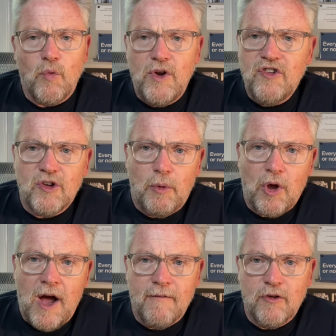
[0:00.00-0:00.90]
a reasonable
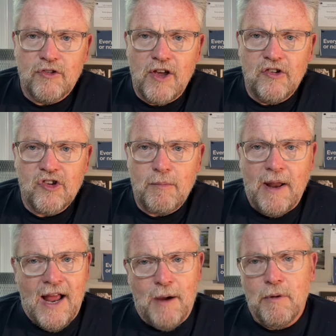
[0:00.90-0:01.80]
conversation
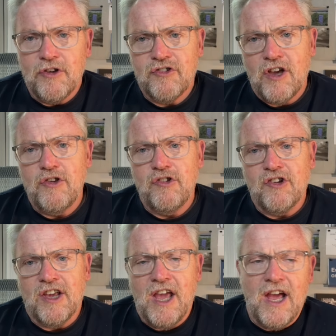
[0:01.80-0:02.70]
about how much sun you
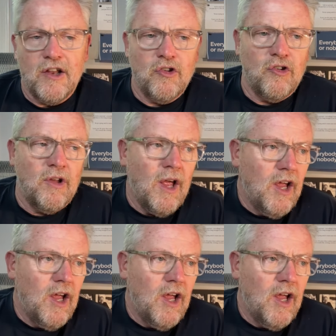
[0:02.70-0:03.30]
should get and